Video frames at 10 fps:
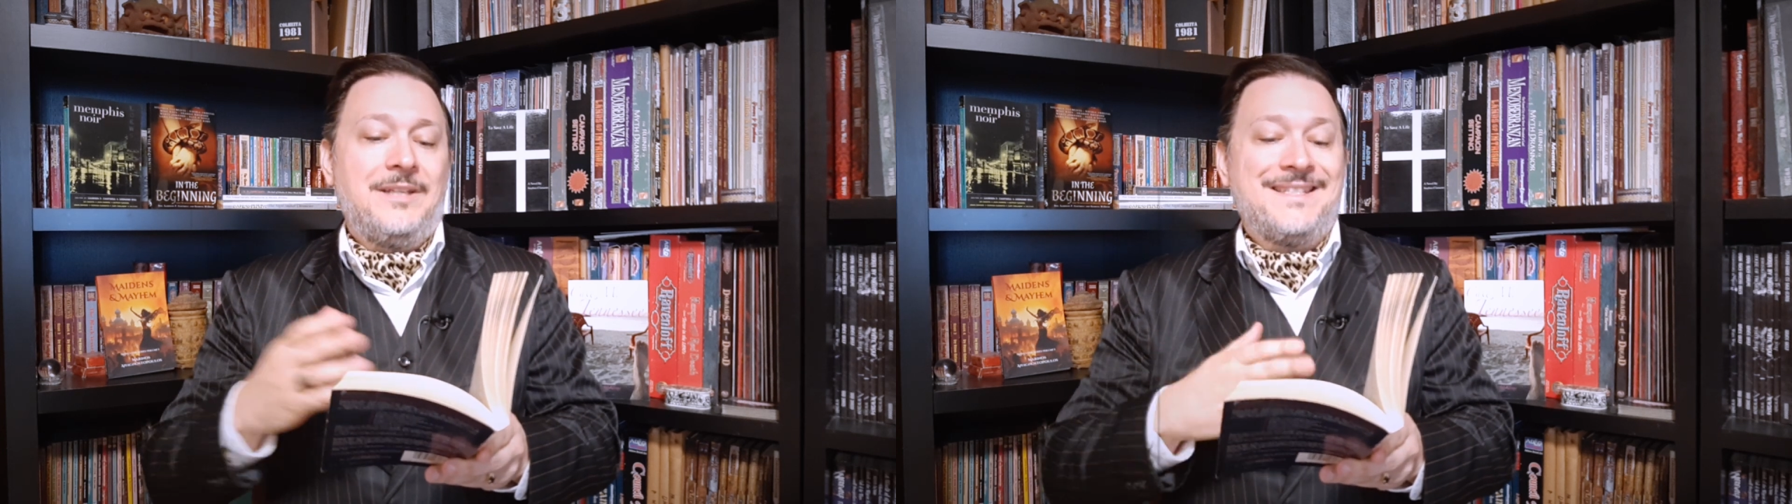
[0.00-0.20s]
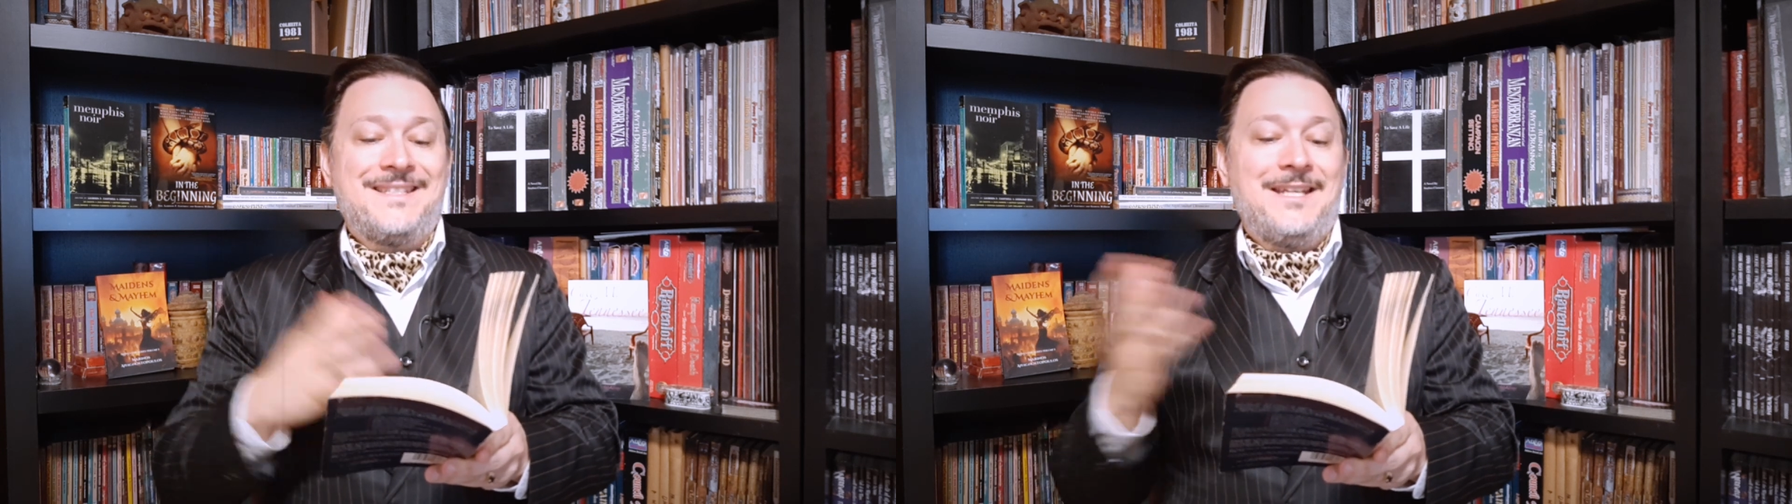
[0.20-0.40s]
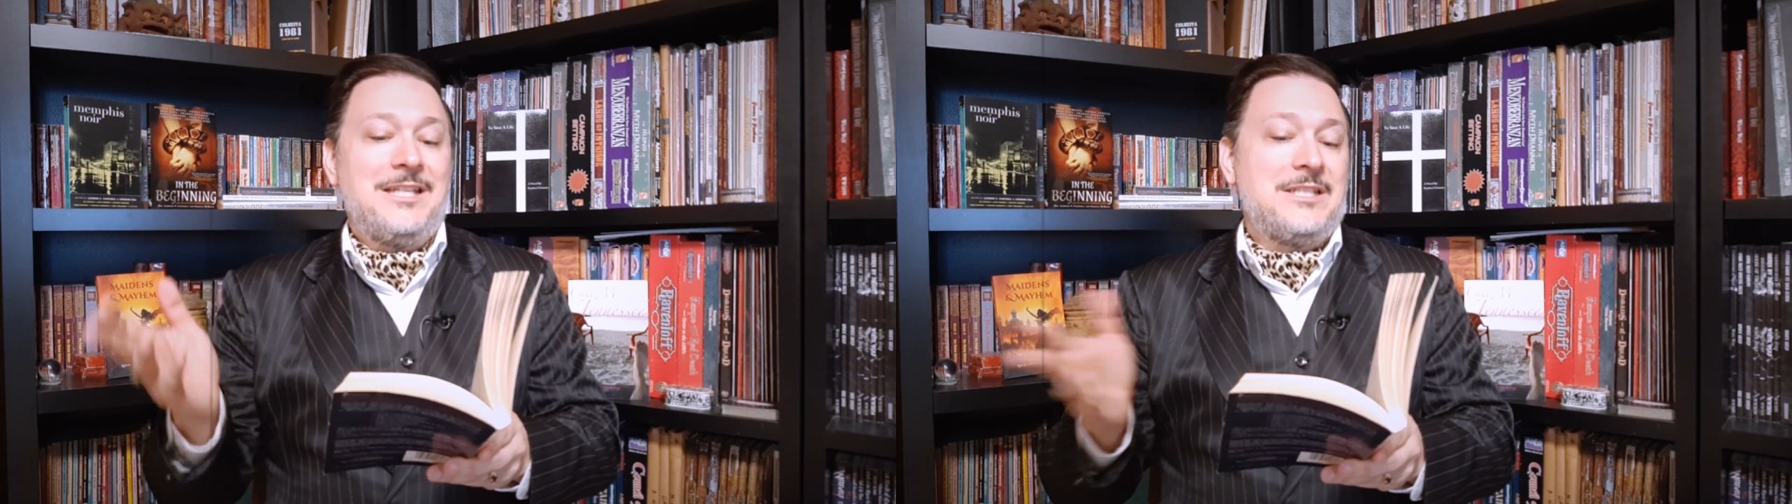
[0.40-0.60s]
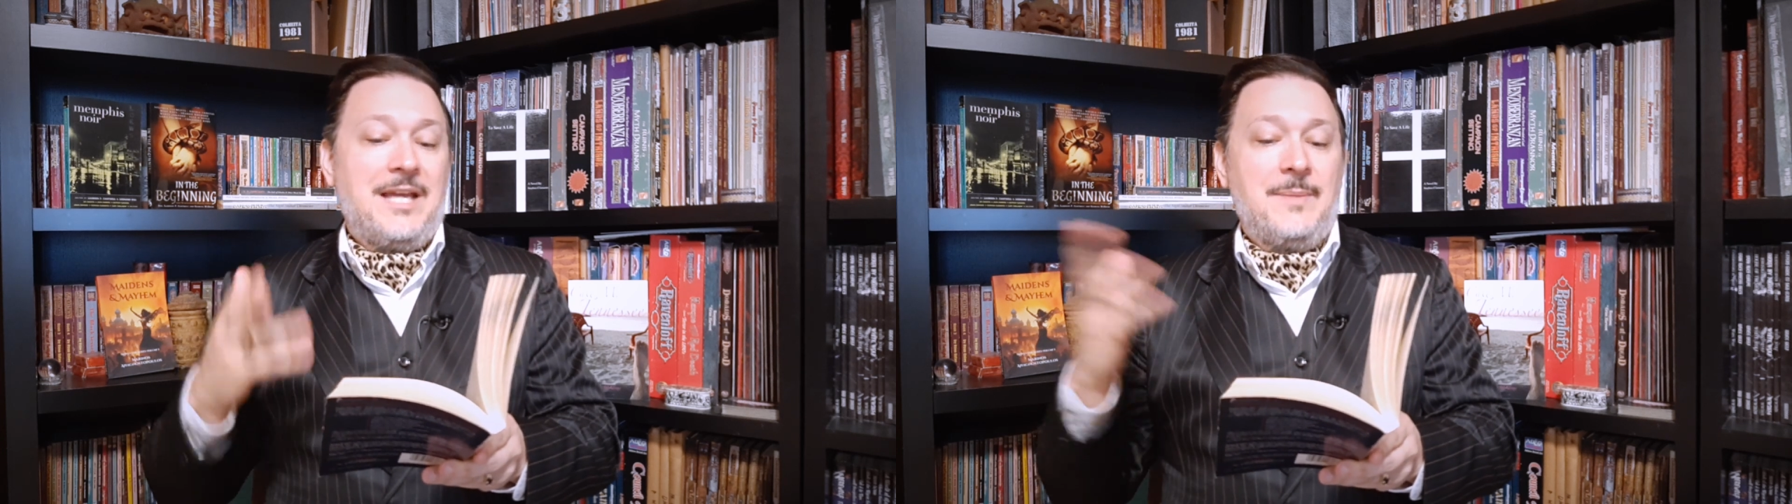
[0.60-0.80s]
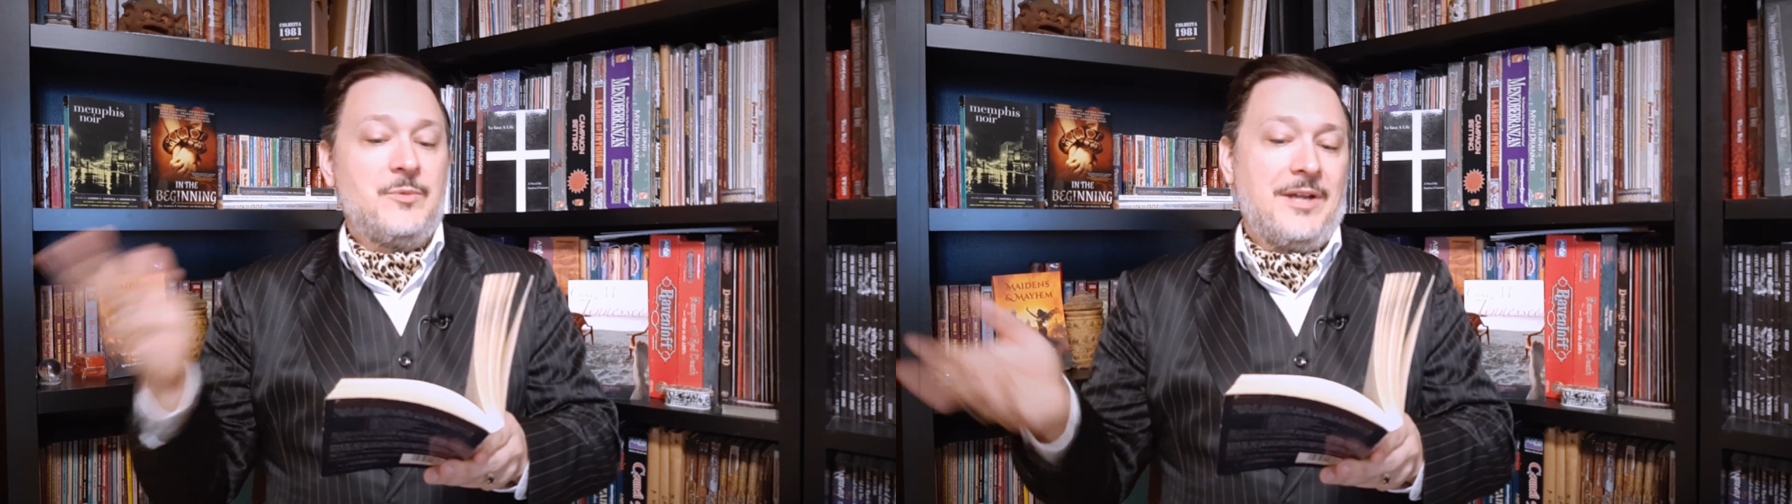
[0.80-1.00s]
let's say
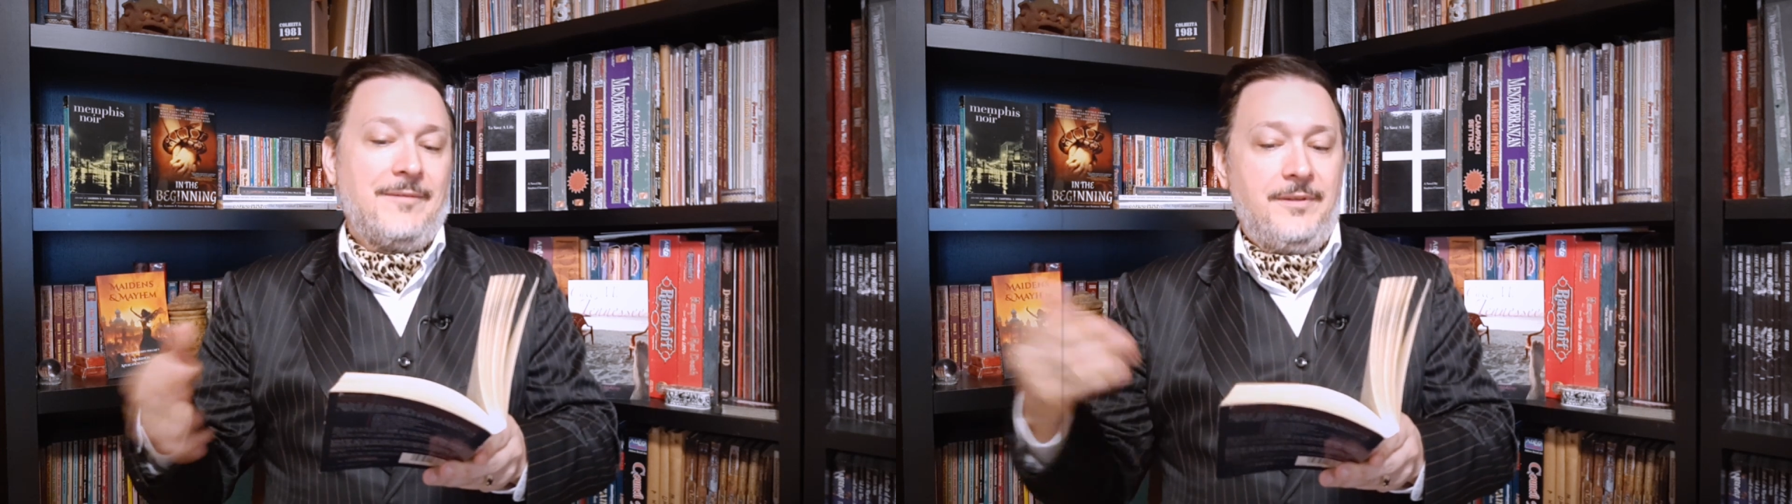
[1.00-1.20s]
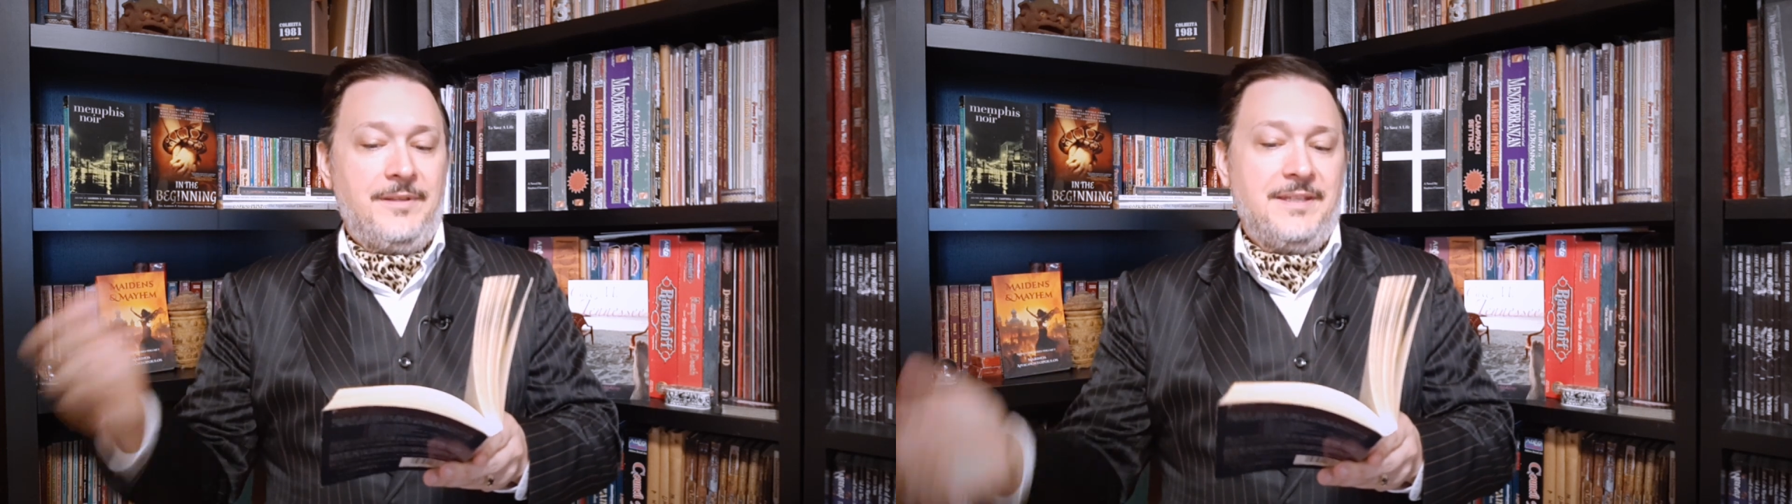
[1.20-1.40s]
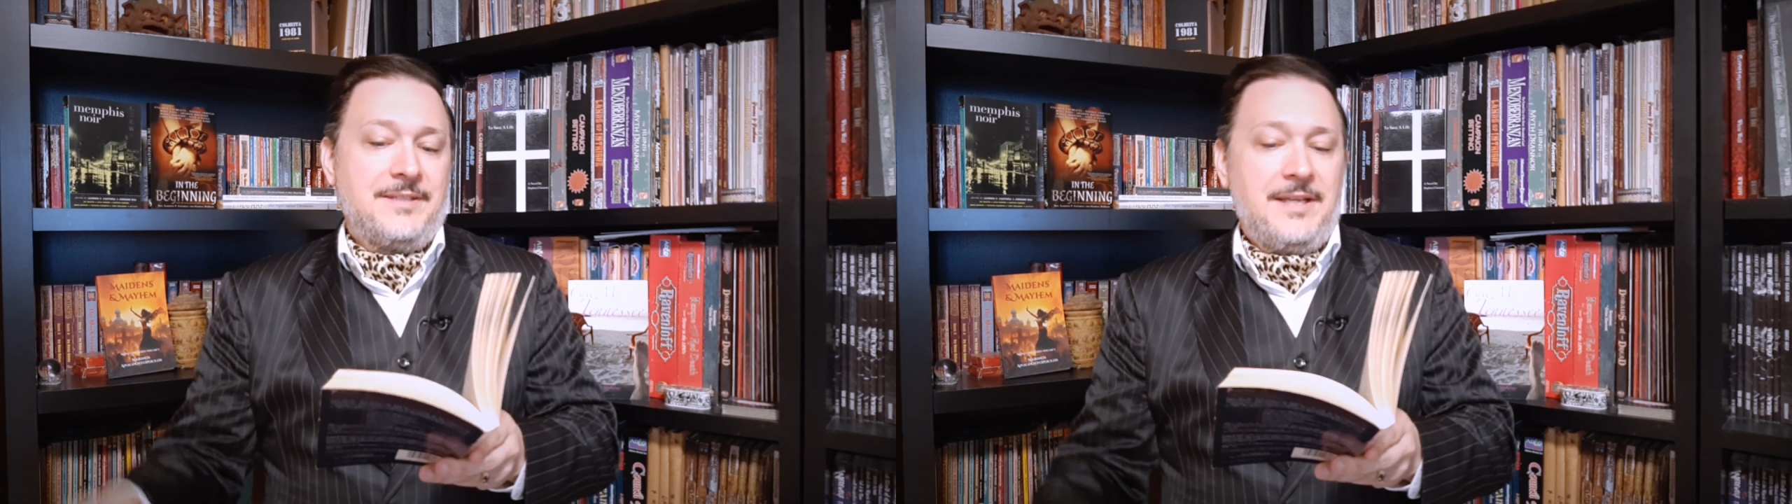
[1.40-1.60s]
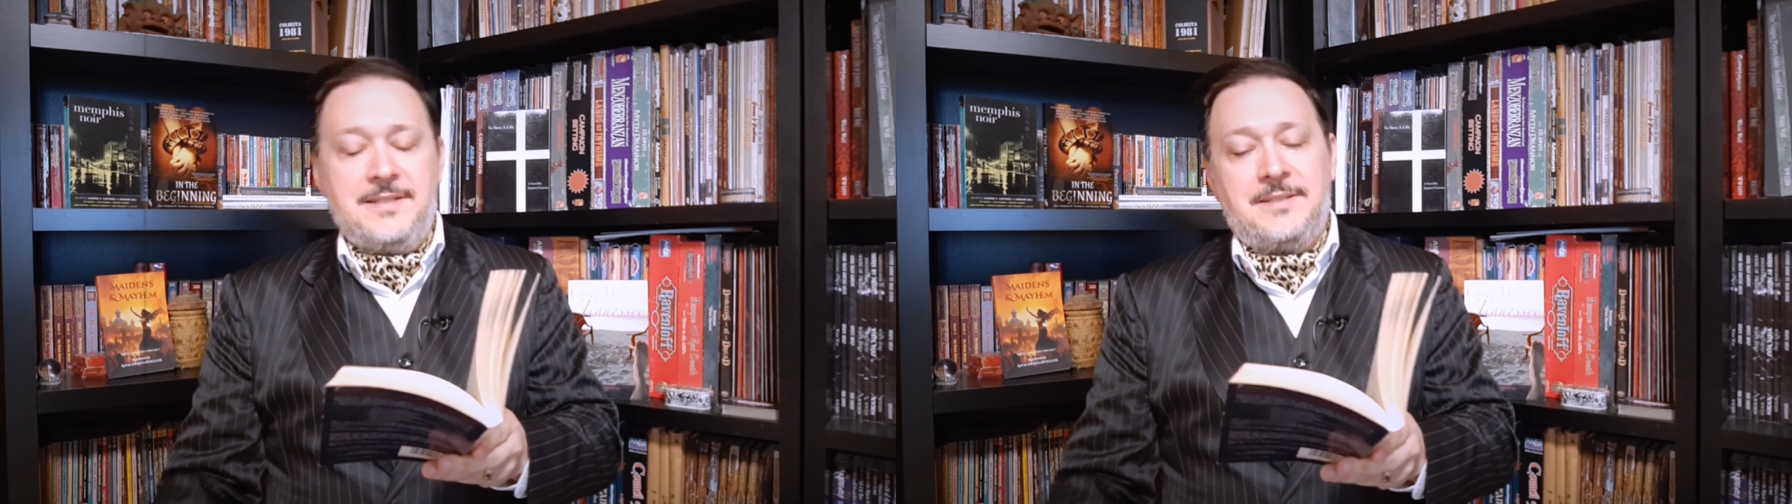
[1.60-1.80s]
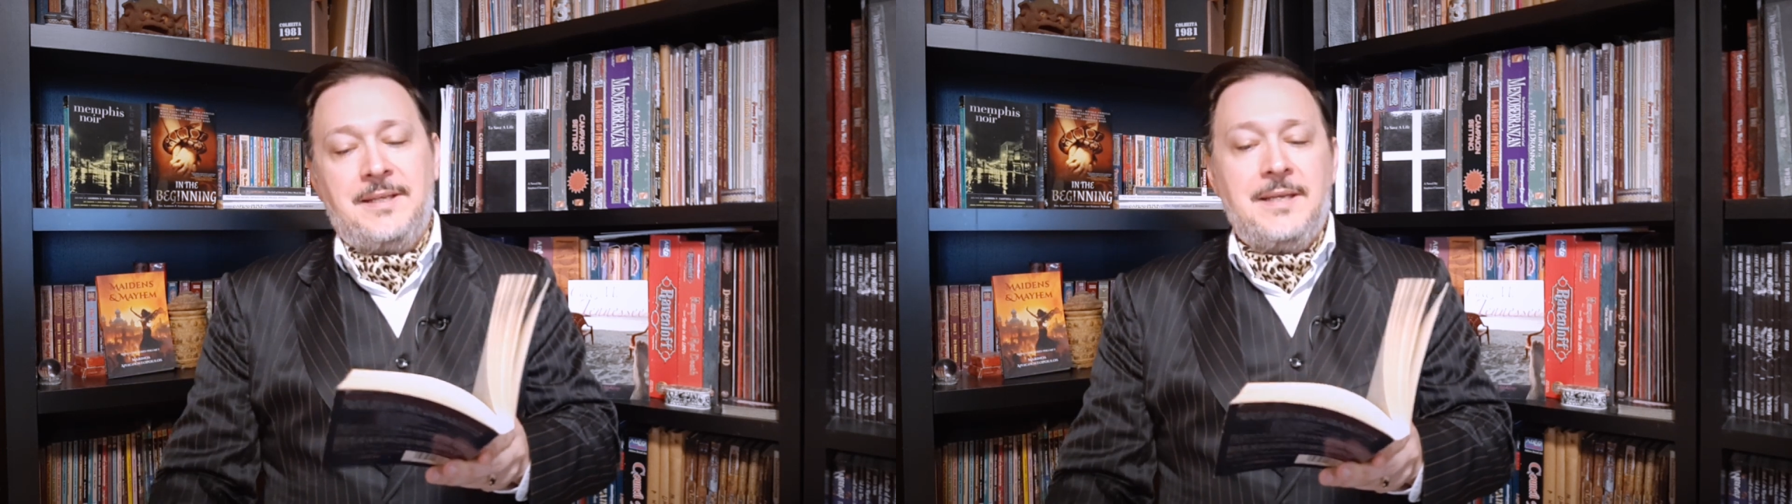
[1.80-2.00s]
time travel in this
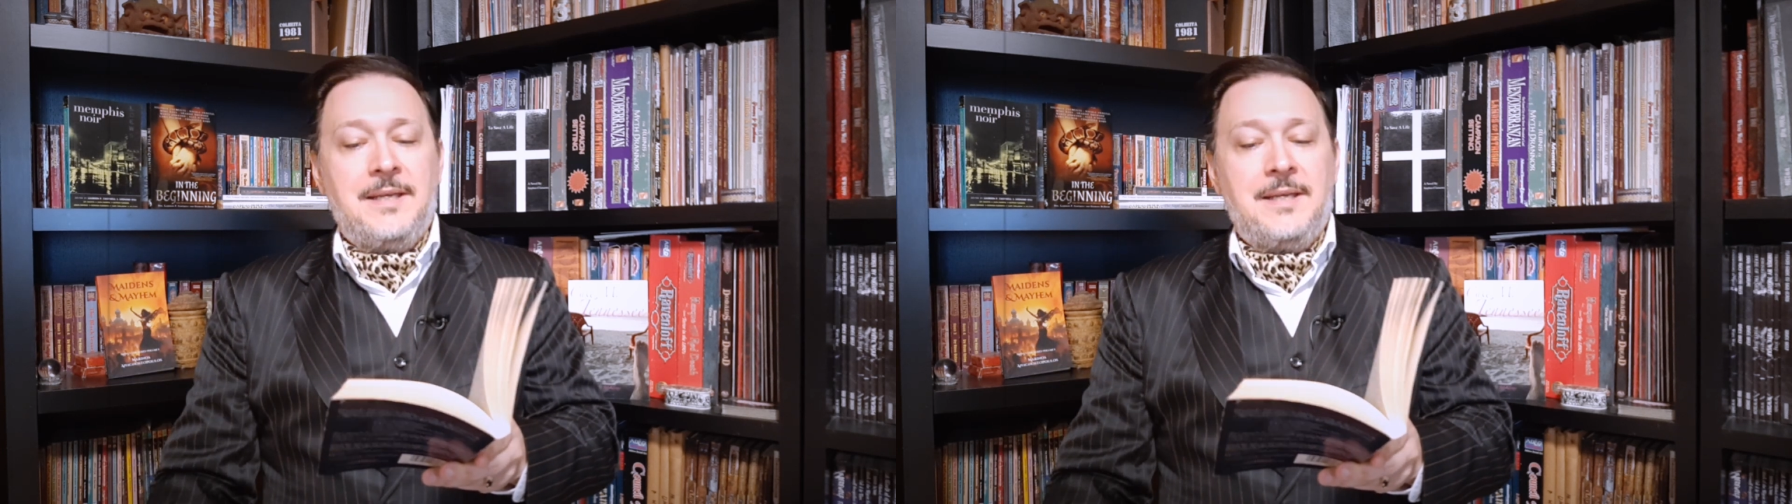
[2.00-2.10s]
case.